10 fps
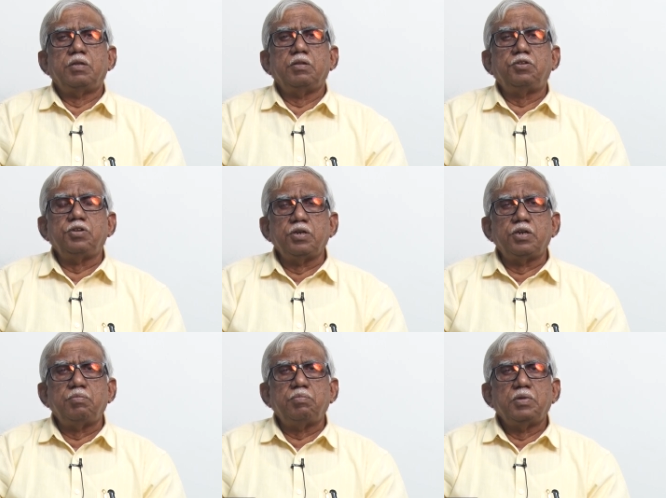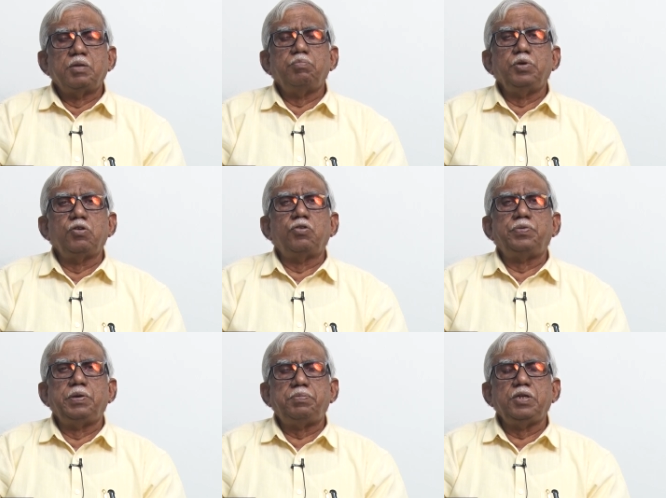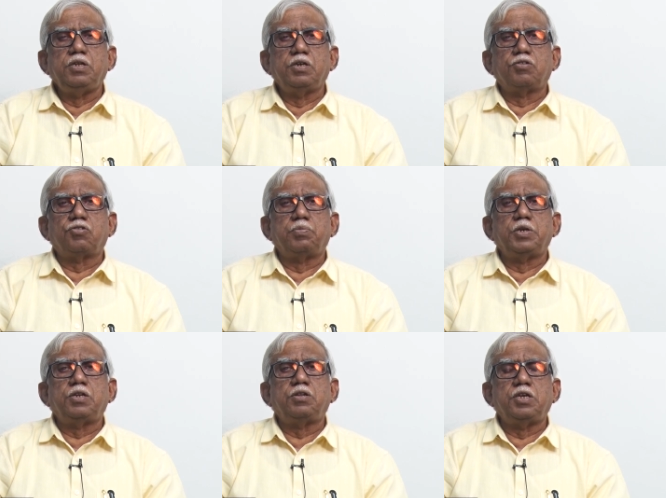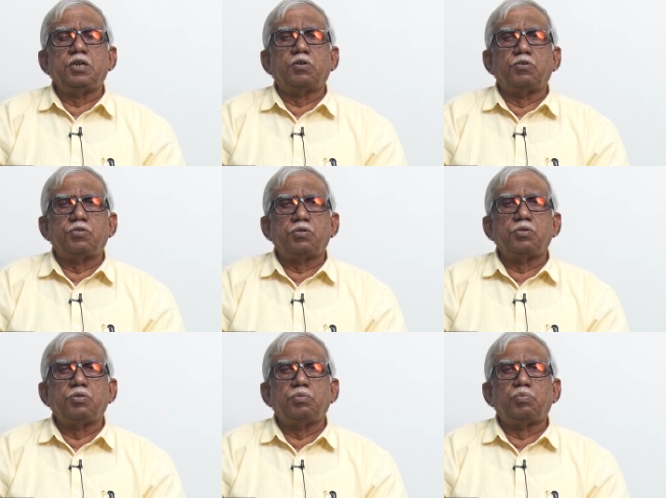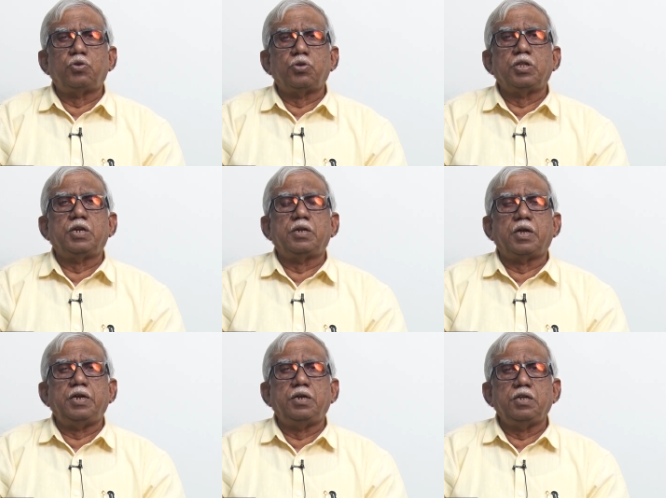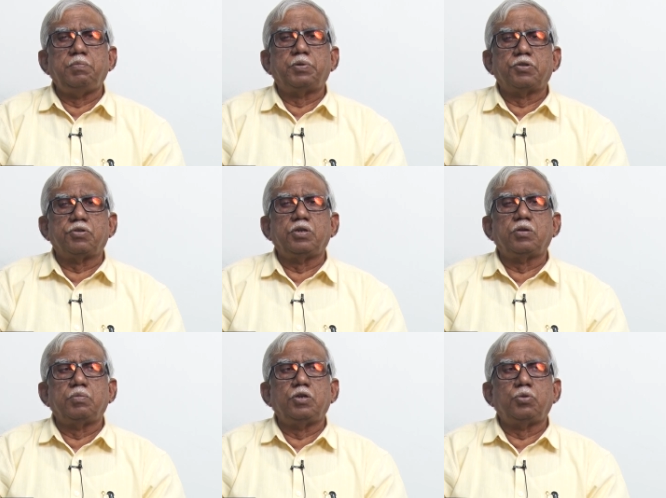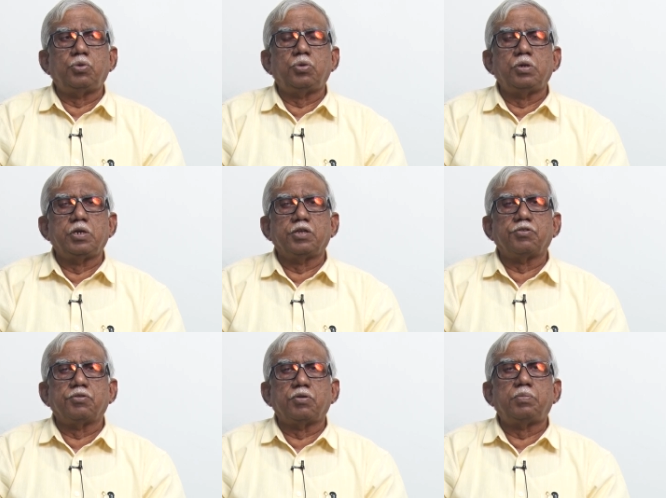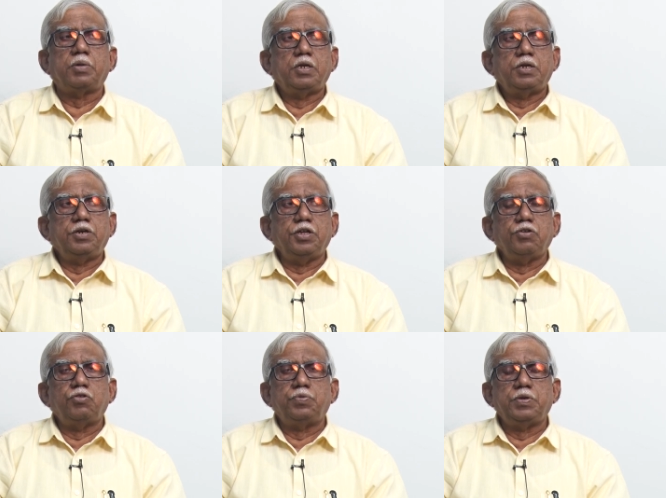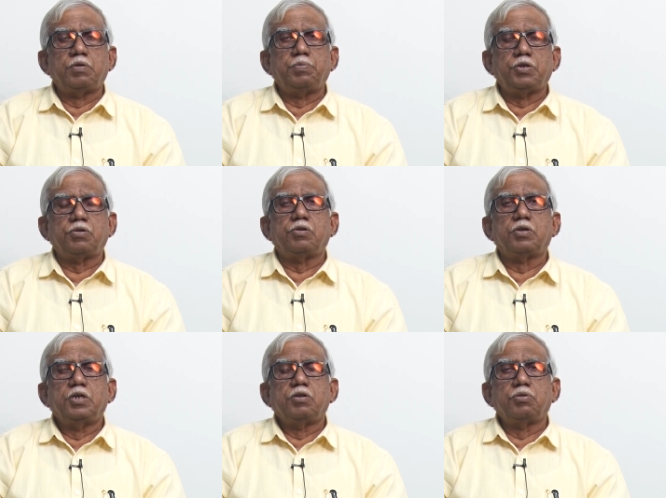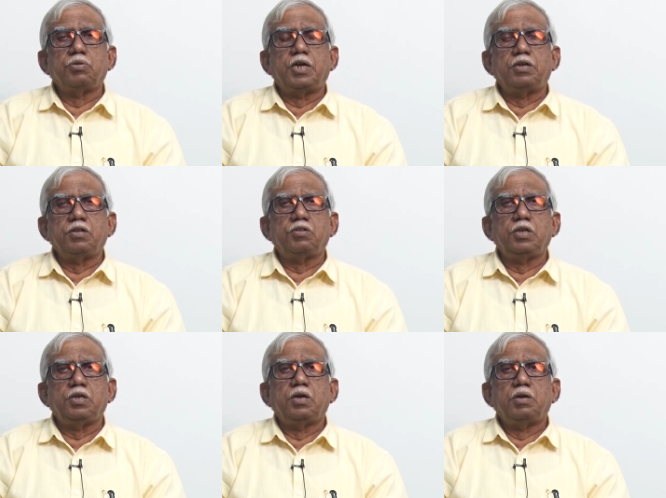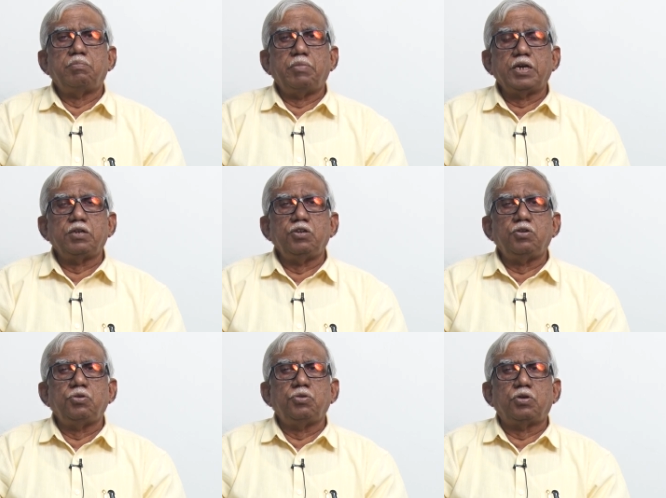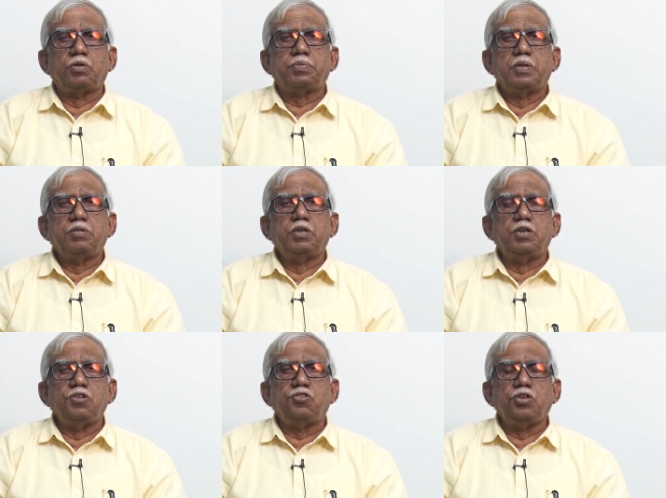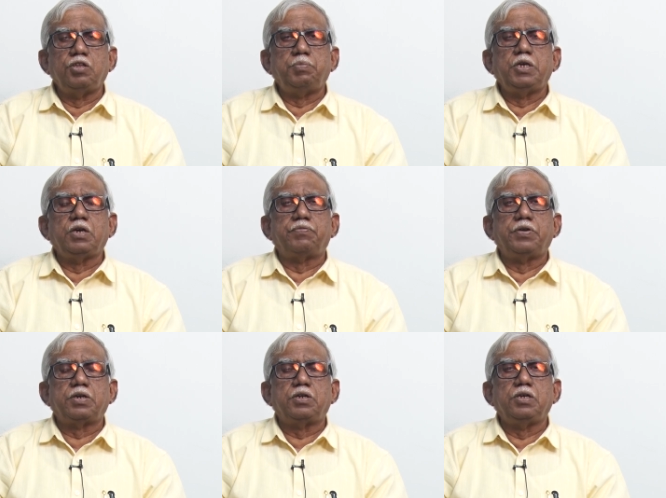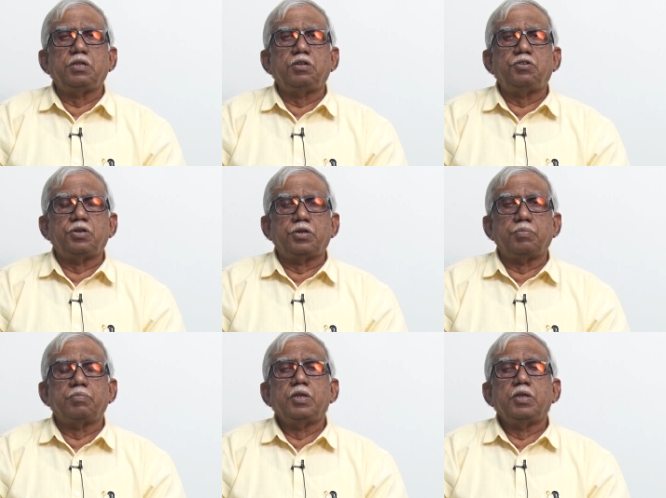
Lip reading: The children below 15 years of age, they constitute more than 90% of the total cases of dengue fever patients. So that is the magnitude of the disease being affecting the children.